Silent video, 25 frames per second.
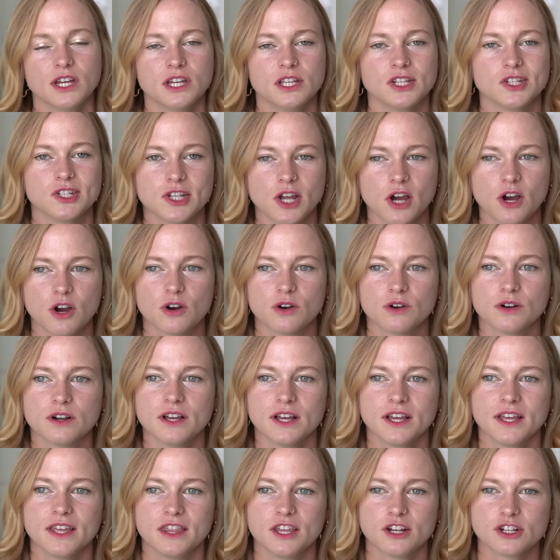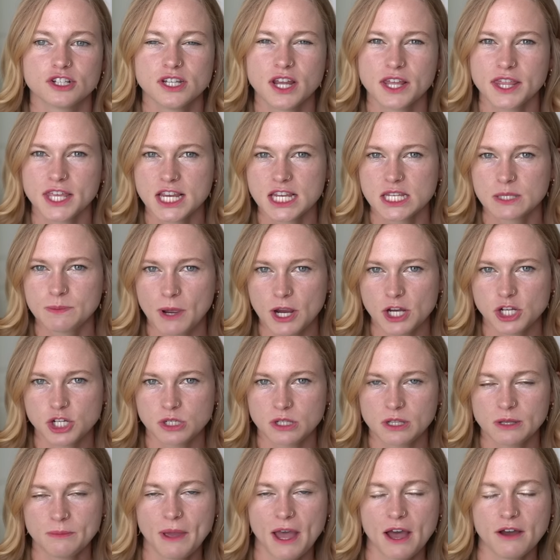so there's nothing
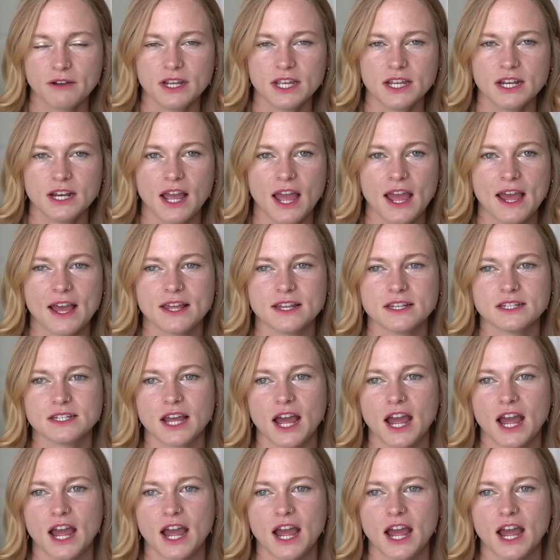special about it and